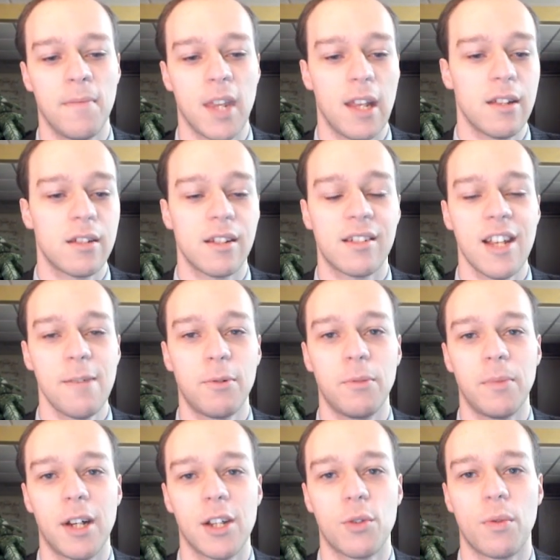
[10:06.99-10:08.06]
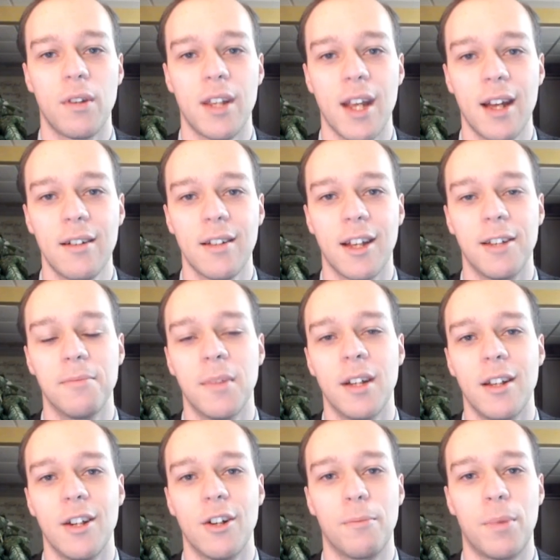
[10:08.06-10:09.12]
In this example, because we're in the end game,
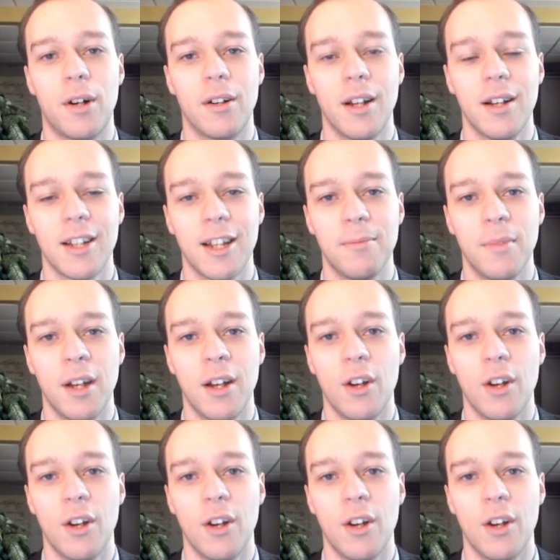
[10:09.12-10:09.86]
you know, pawn end game,